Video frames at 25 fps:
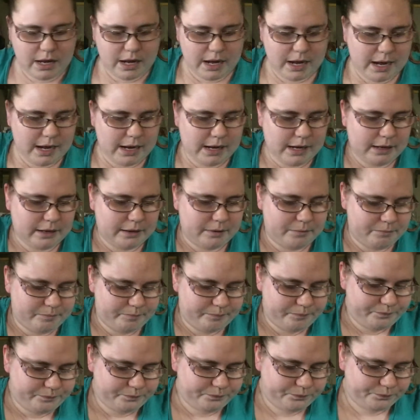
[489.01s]
That
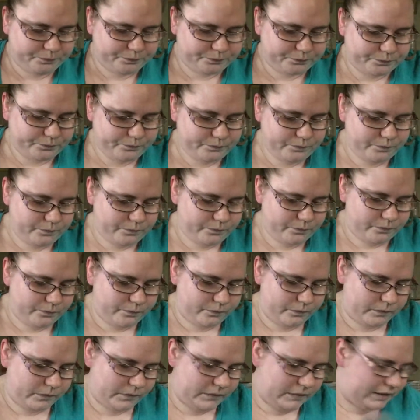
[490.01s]

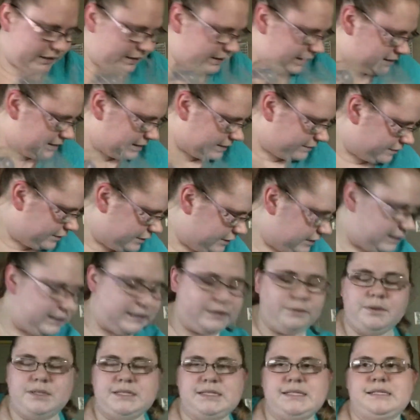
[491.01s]

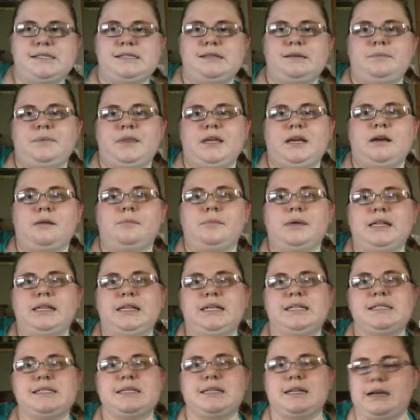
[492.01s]
definitely wasn't something on my
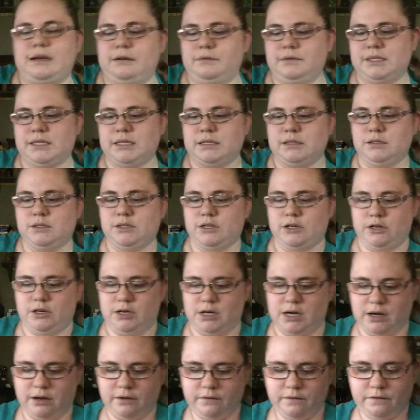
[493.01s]
list that I was
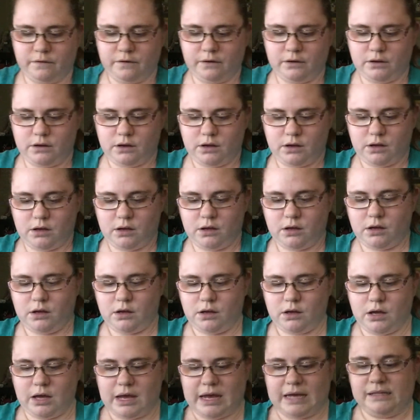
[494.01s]
concerned of.
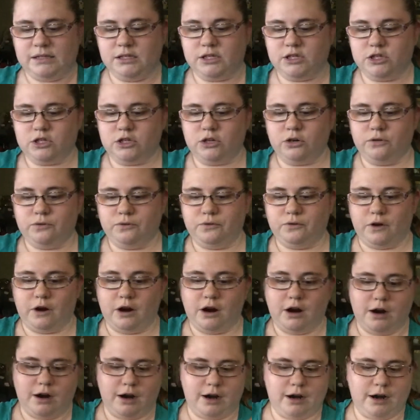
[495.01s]
And so
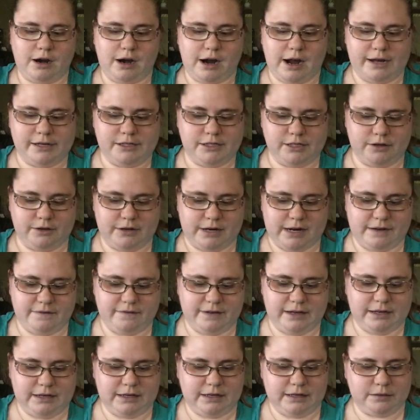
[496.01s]
far, I don't have
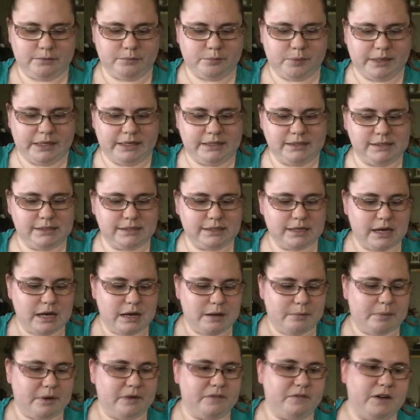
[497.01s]
any complaints.
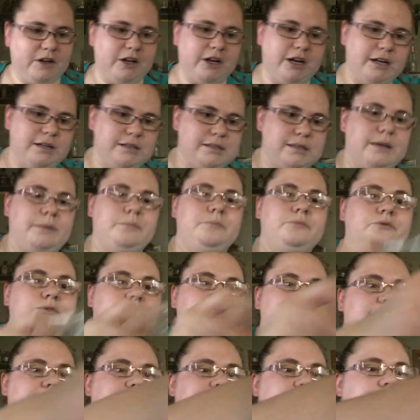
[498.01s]
My figure has come
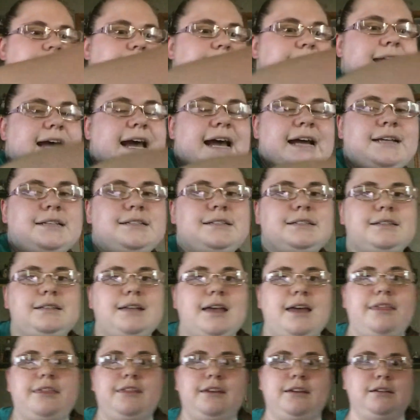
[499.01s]
fully intact.
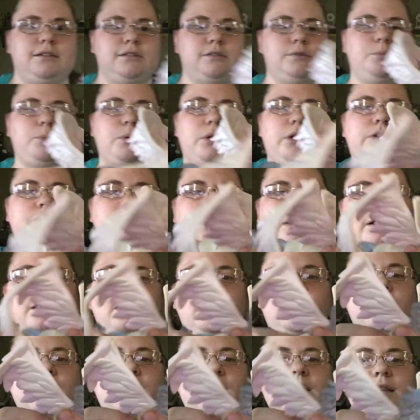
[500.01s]
Nothing is broken
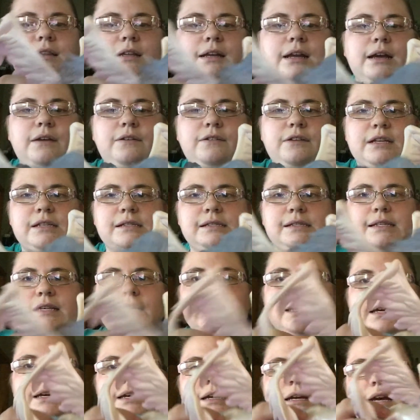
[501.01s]
on it that I can
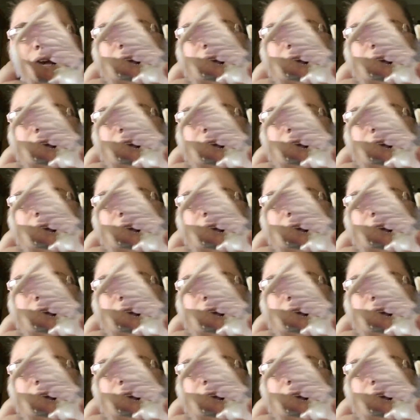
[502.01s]
see.